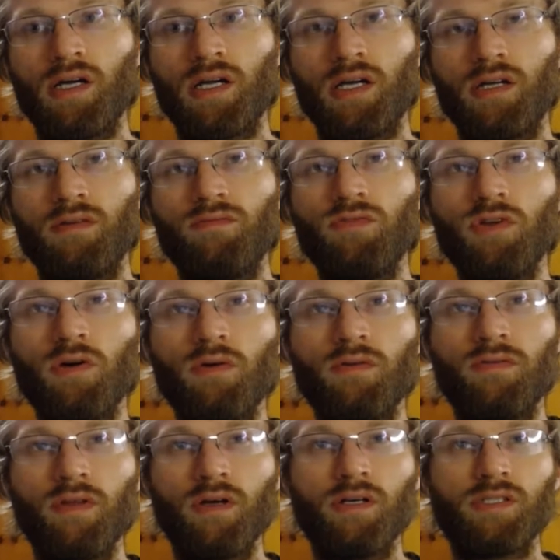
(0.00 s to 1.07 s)
kind of know
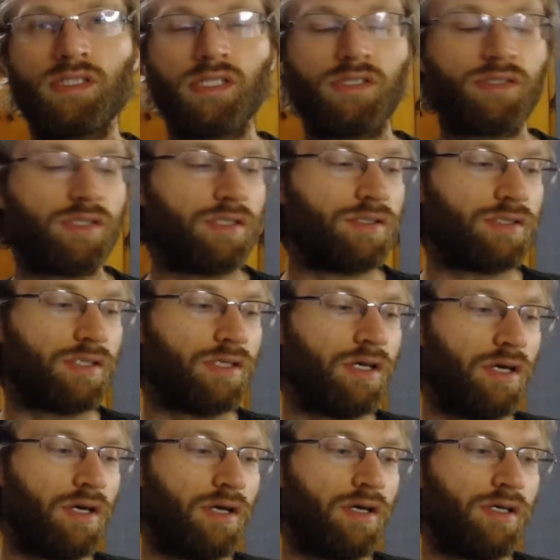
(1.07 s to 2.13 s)
of their existence and
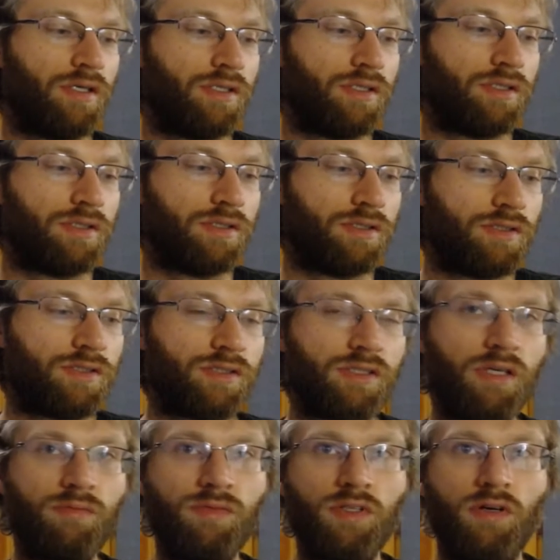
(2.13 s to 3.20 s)

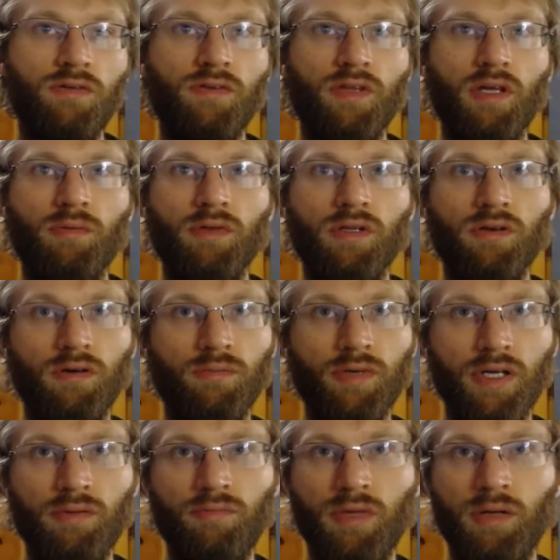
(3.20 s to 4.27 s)
skimmed over them a little
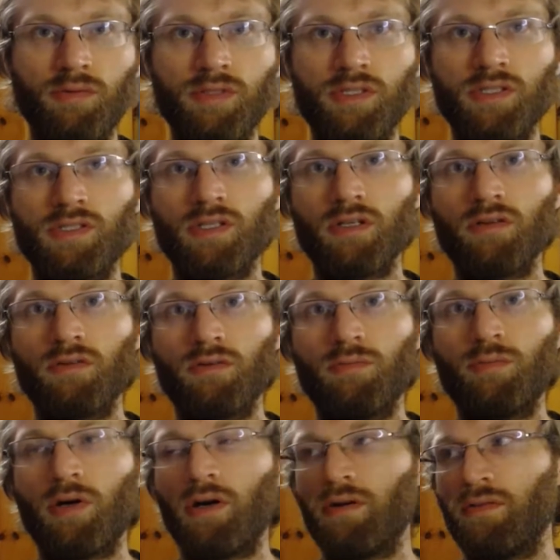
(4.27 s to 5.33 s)
bit, maybe just a little
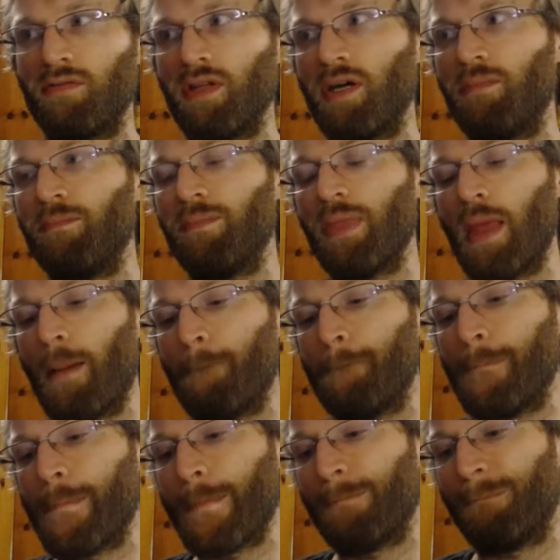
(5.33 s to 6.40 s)
part of them.
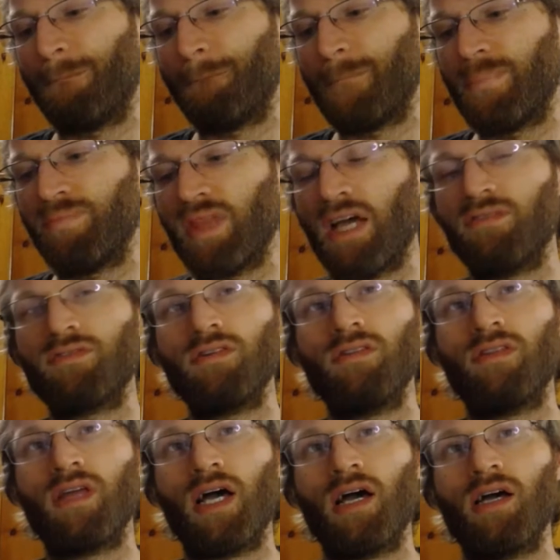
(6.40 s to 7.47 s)
After
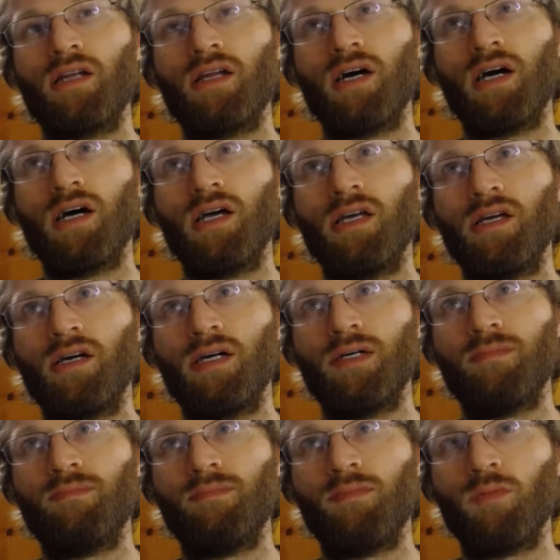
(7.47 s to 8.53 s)
that, I
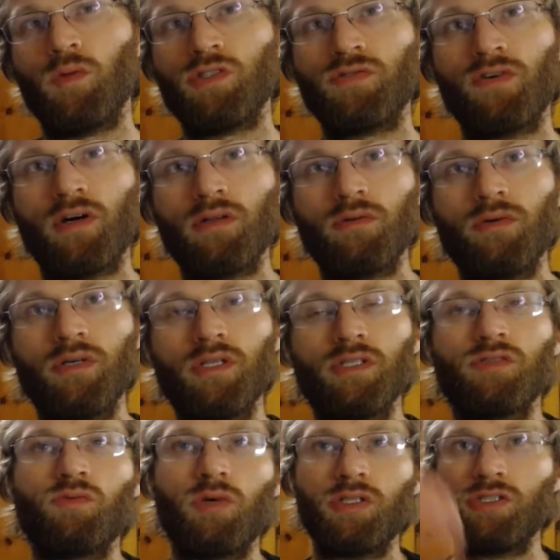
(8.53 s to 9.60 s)
was following
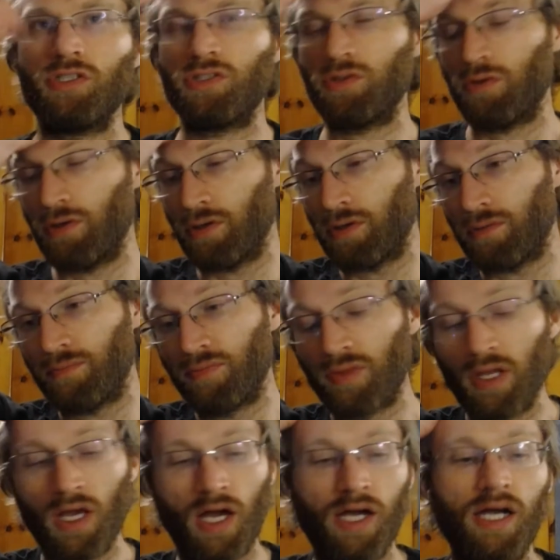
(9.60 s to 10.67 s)
this one tutorial.
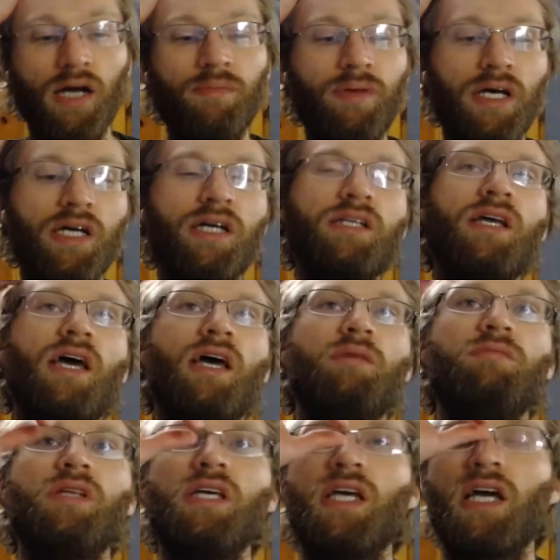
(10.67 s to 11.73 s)
I got back into
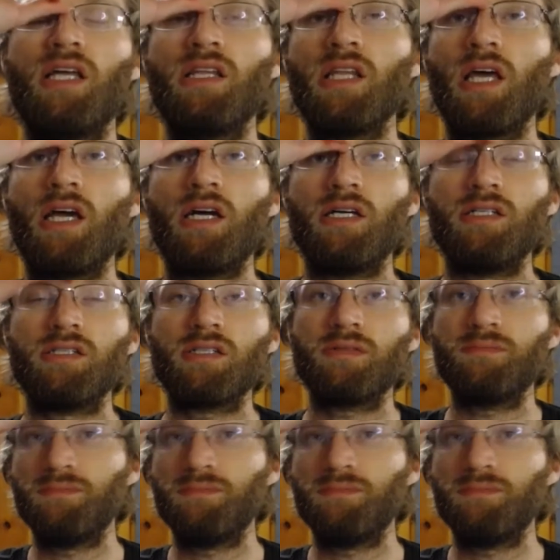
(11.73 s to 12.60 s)
MDN land.